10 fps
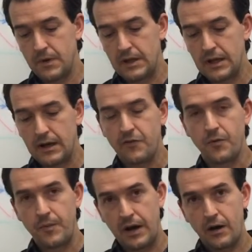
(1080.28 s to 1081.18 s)
And then
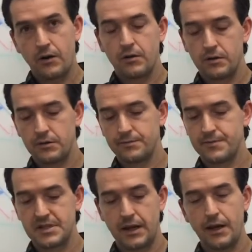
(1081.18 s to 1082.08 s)
from there,
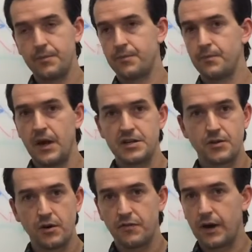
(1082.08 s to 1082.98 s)
say age
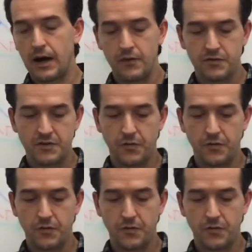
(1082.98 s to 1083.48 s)
35 to